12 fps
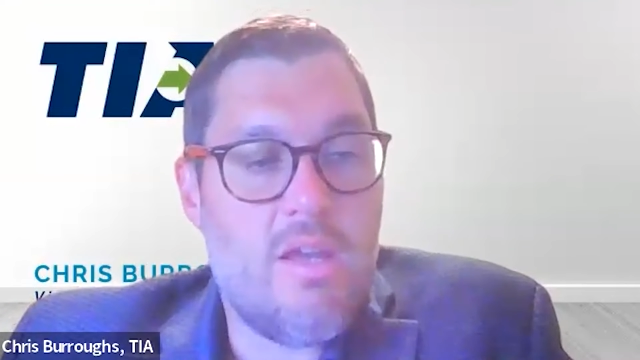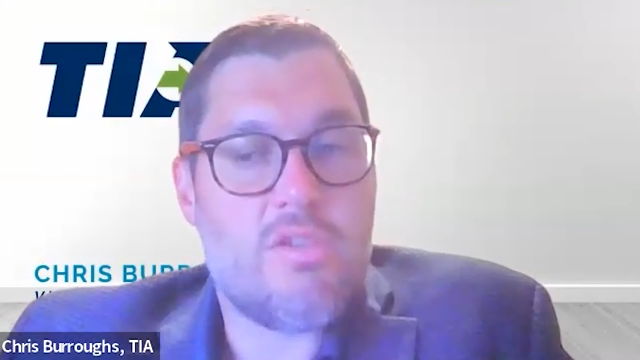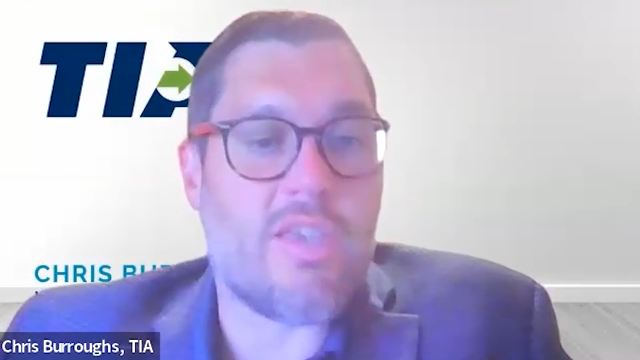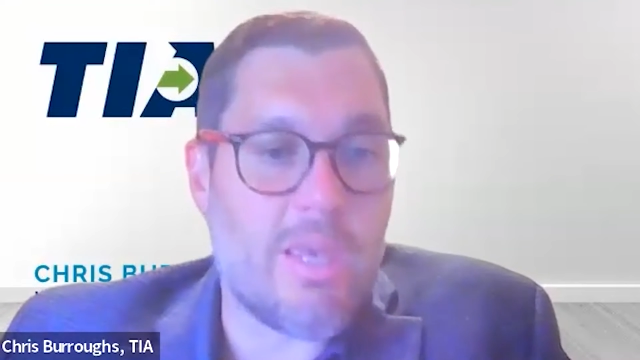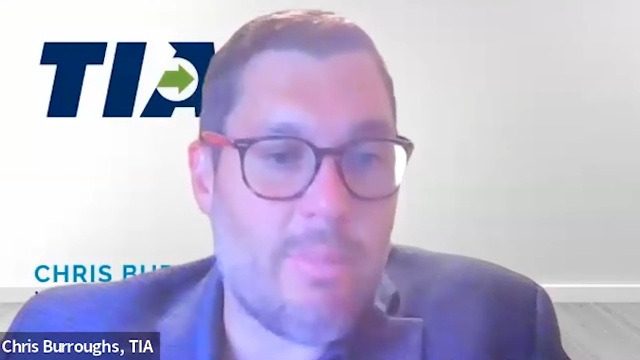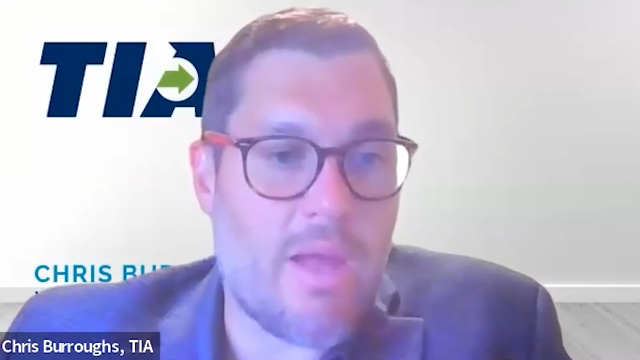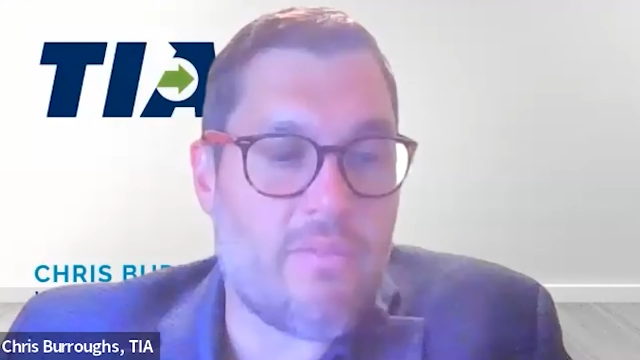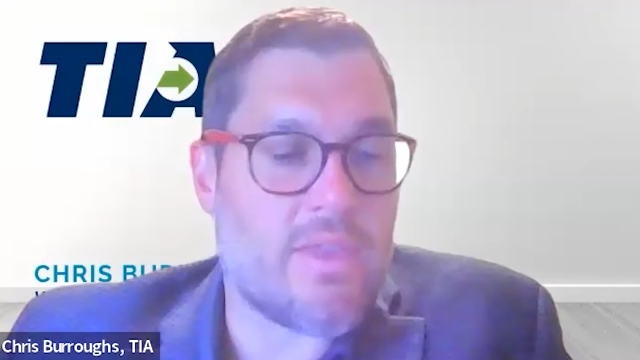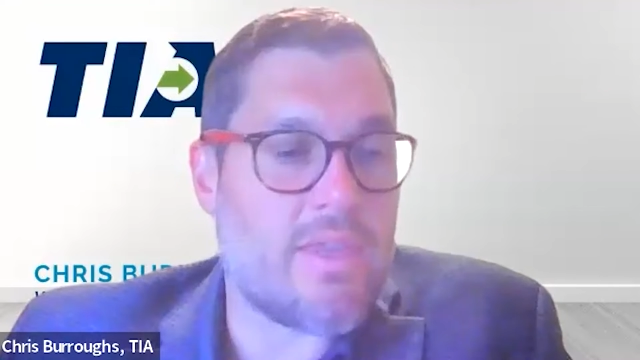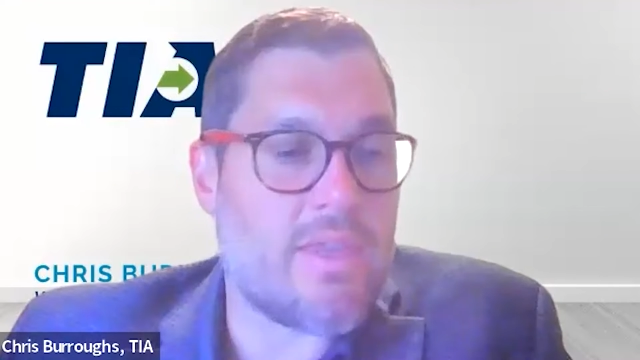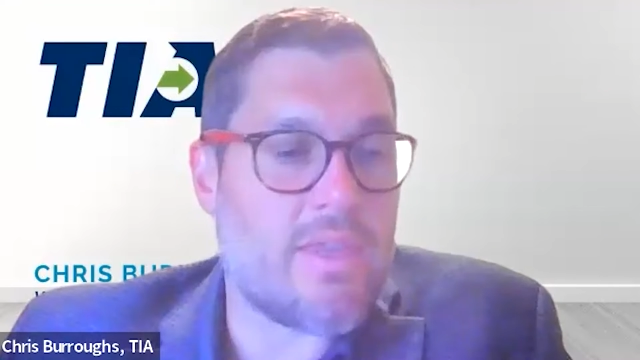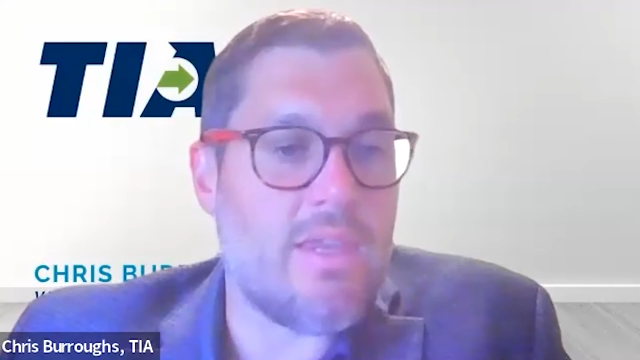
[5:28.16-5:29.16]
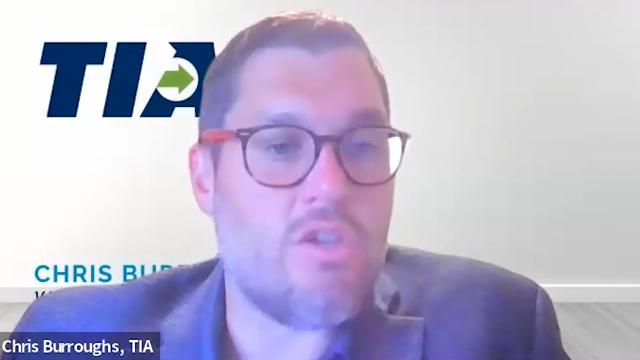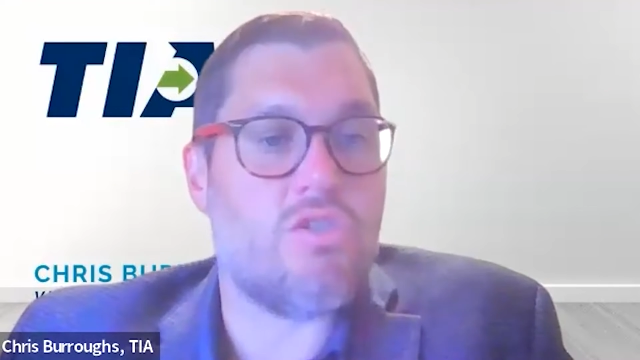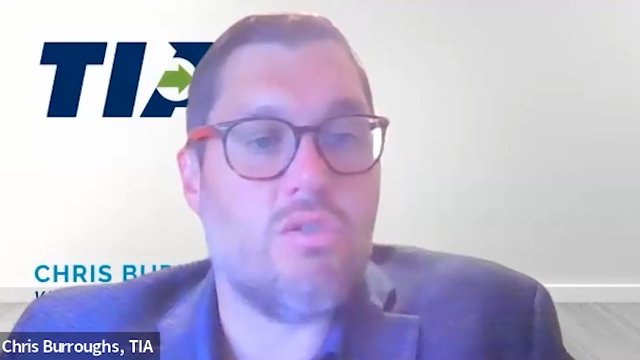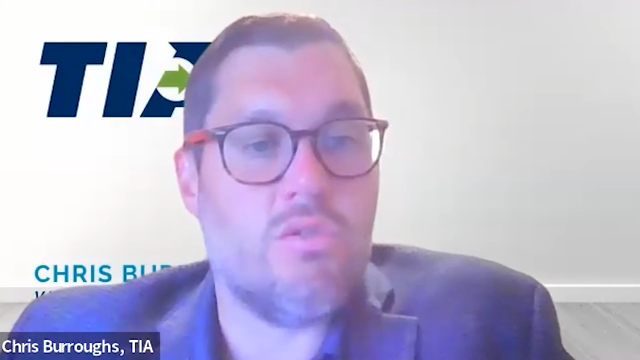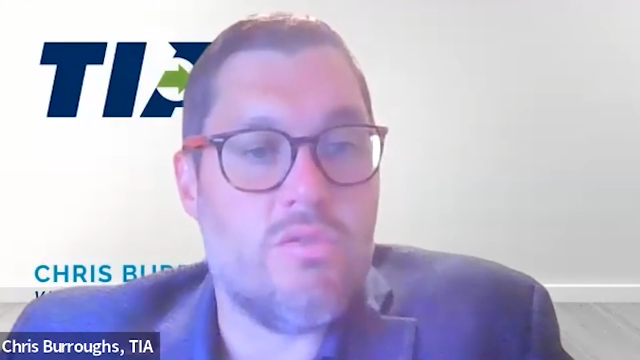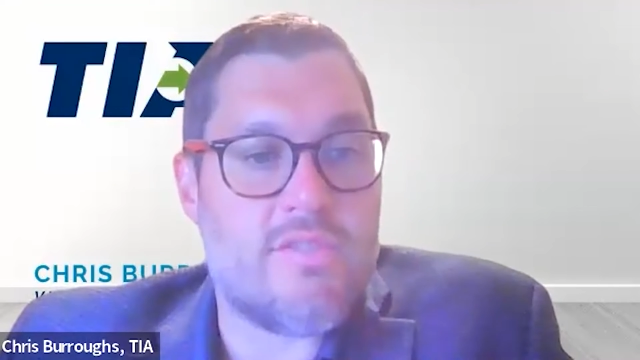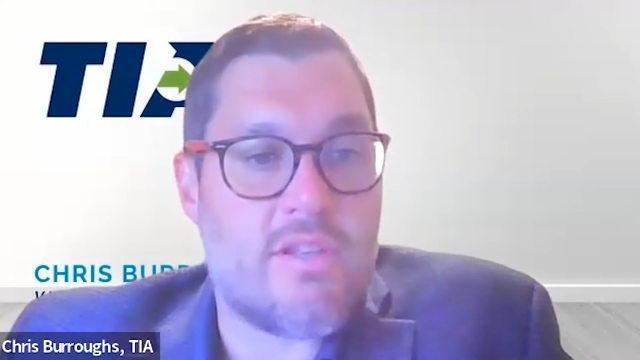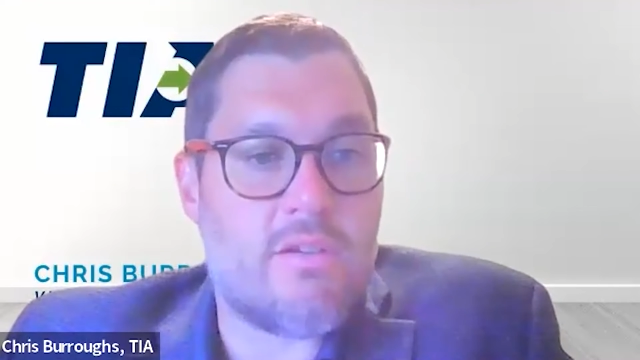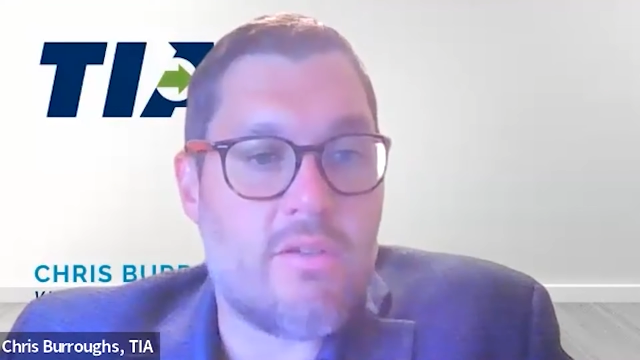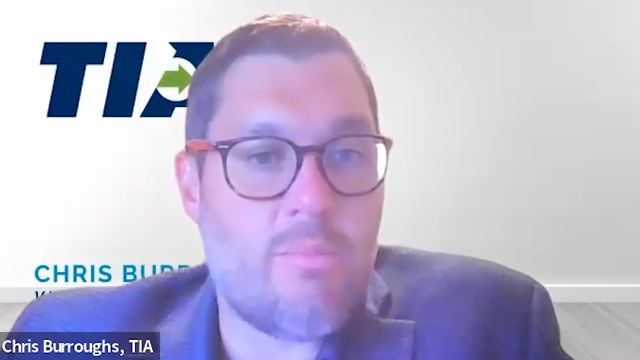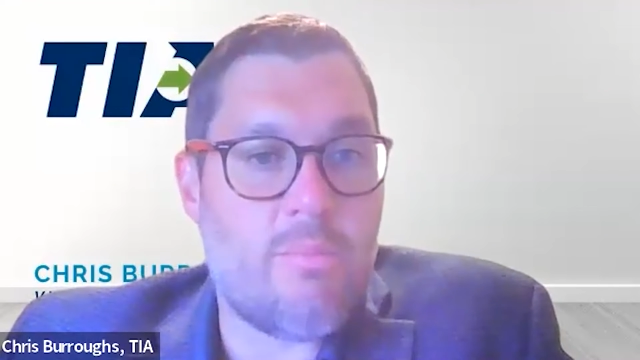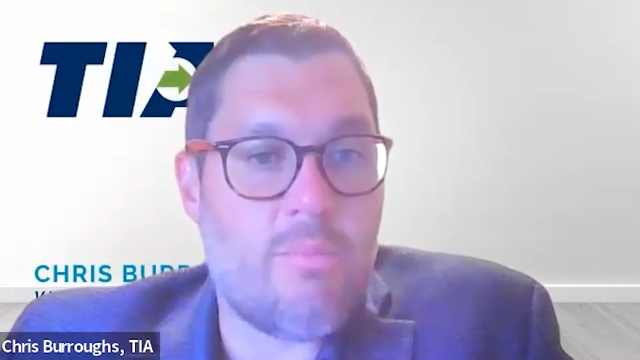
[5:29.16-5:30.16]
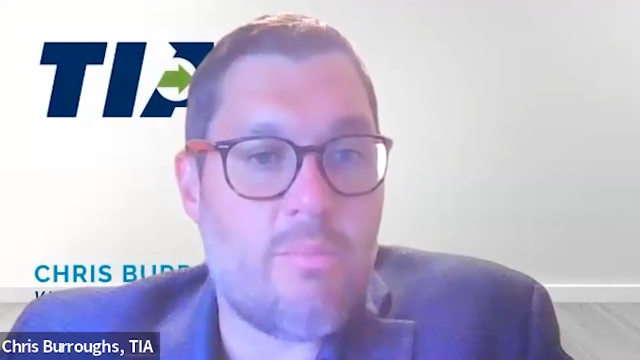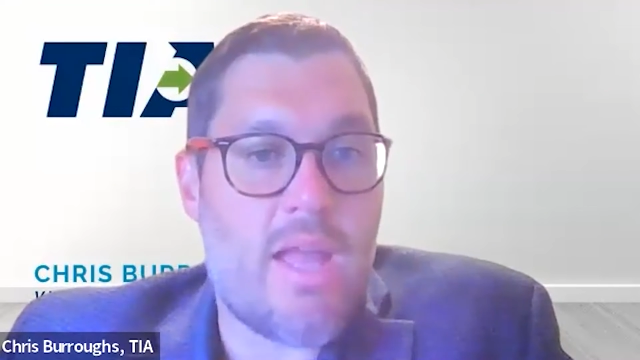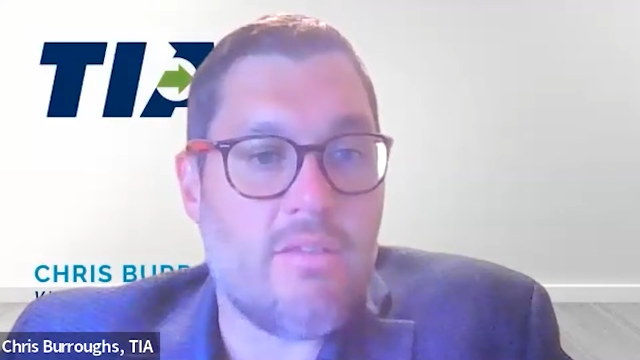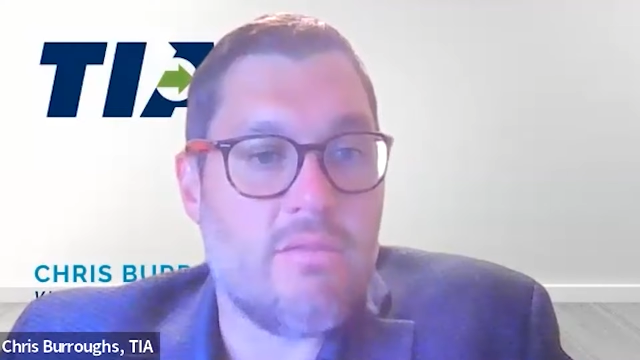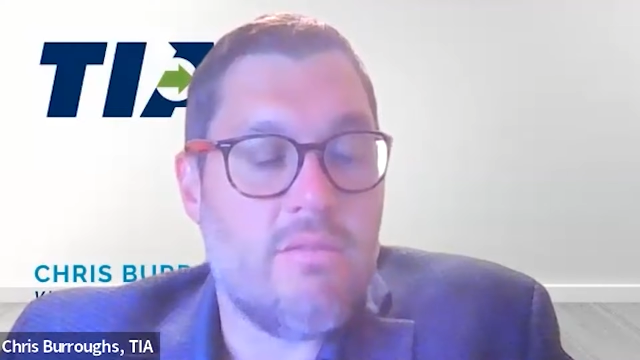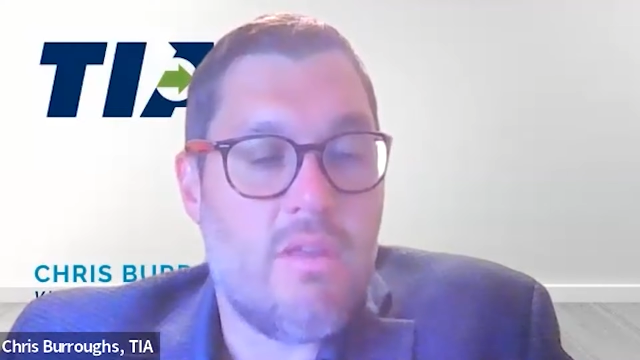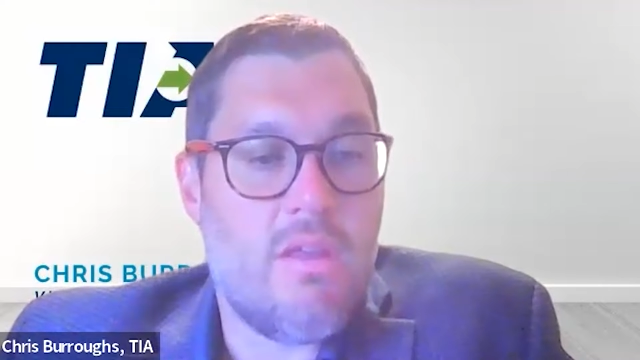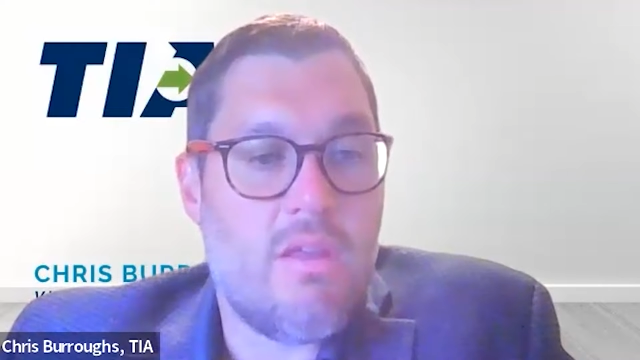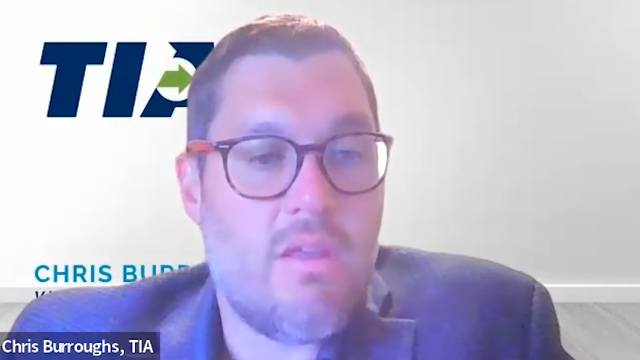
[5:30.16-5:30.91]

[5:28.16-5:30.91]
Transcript: talking about the key issues that are impacting